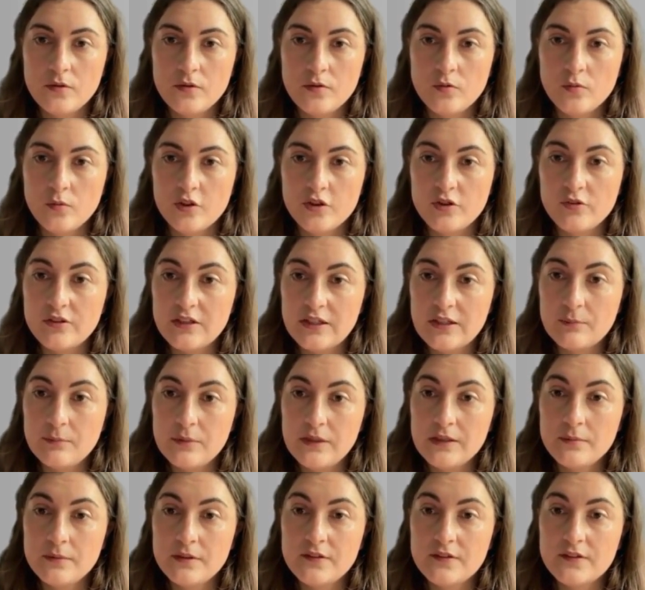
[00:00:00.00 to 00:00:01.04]
where you take
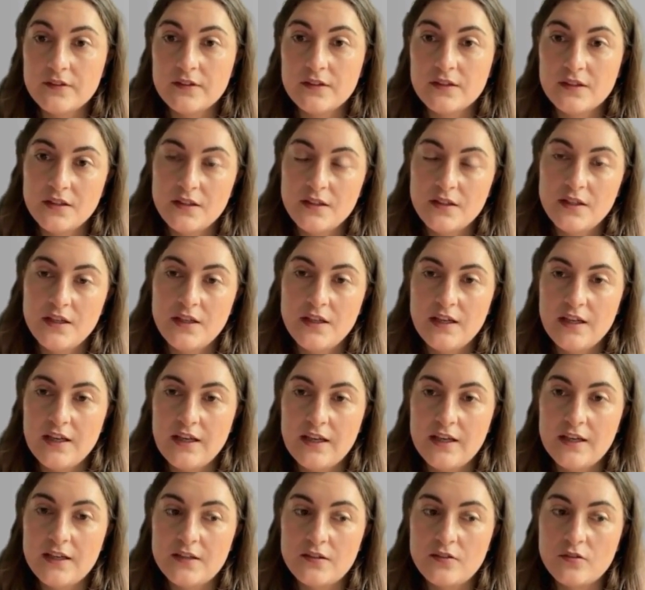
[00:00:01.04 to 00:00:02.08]
pigment
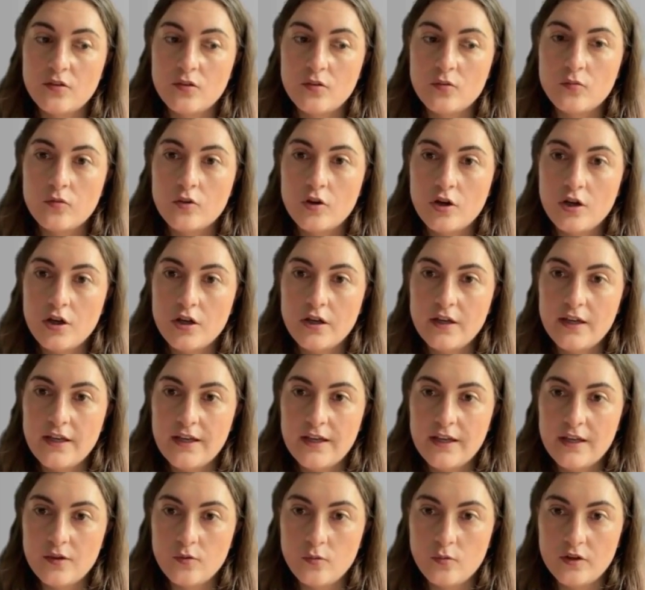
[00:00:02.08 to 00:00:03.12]
and raw
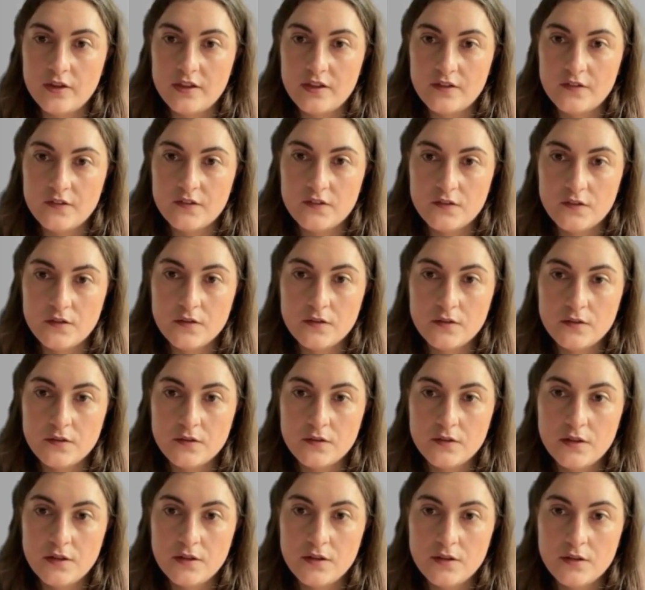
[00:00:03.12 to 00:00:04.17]
egg whites,
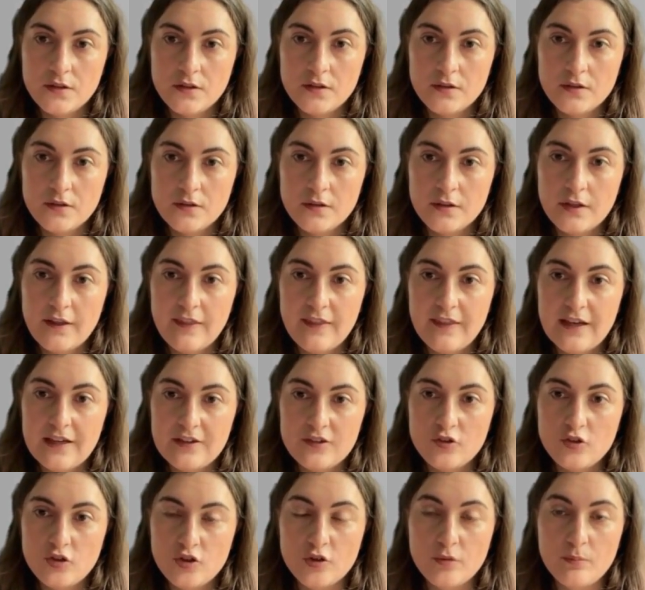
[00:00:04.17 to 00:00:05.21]
and
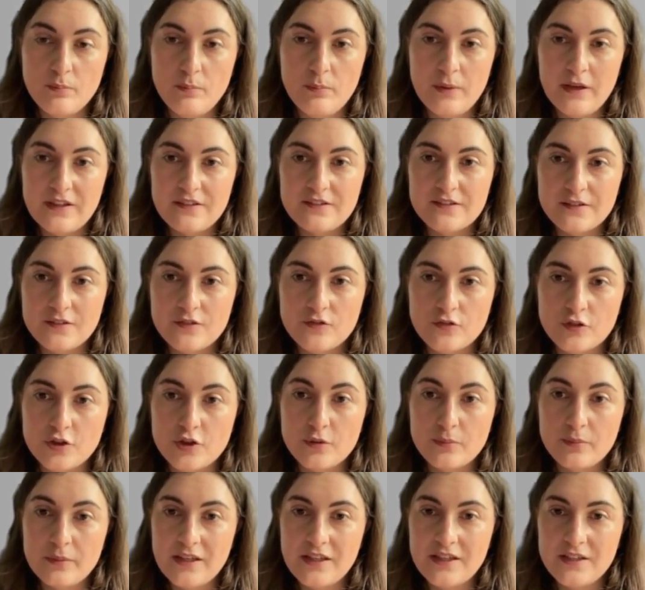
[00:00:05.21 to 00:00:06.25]
that's your basis for your
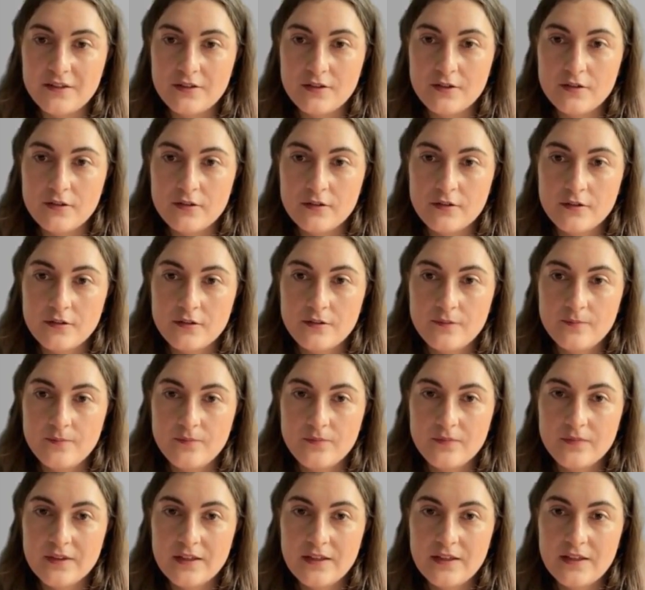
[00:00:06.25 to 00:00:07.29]
paint.
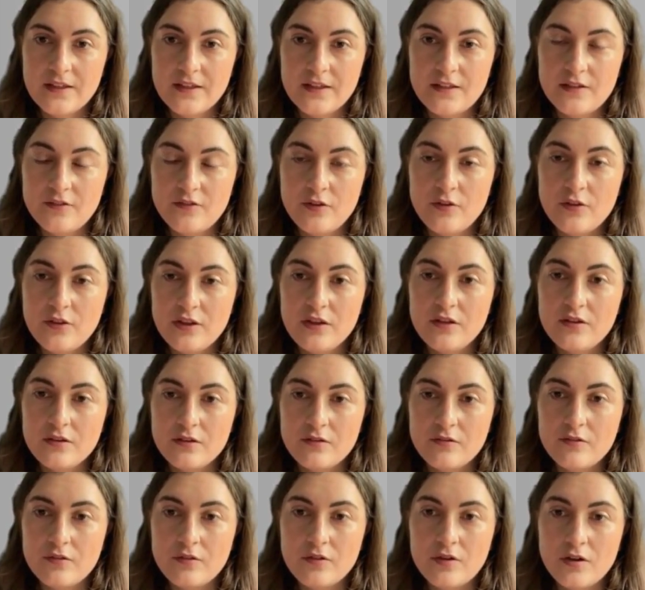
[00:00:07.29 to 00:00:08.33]
And if you think
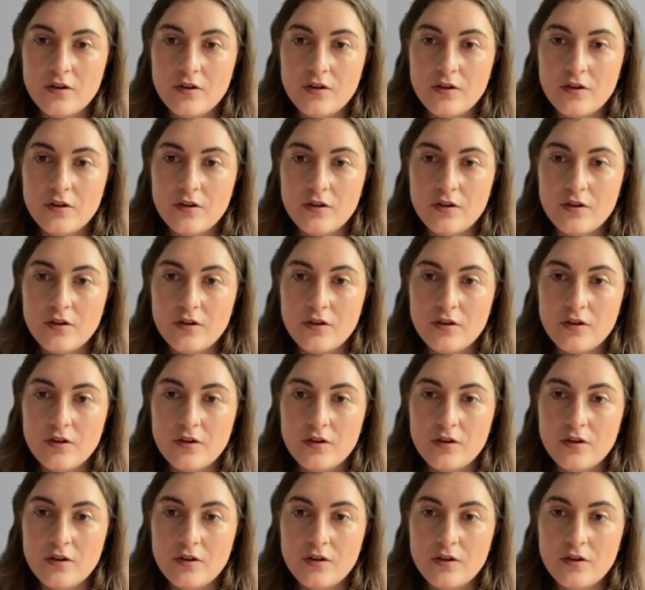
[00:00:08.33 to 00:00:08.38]
of